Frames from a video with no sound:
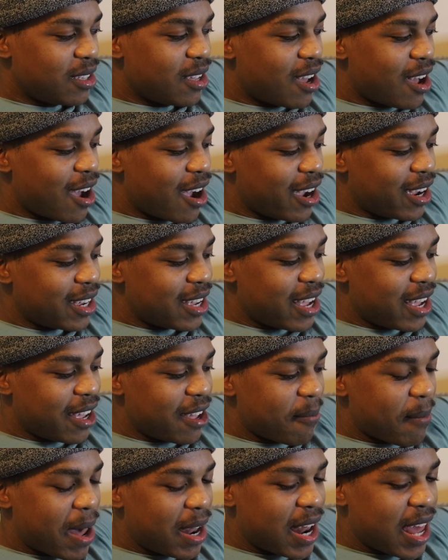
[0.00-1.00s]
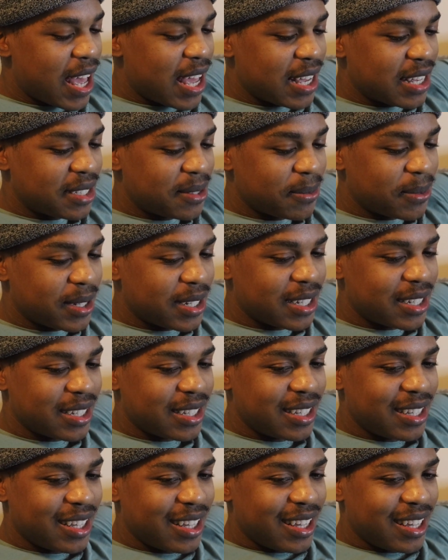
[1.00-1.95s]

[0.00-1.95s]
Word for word: All right, and my last one,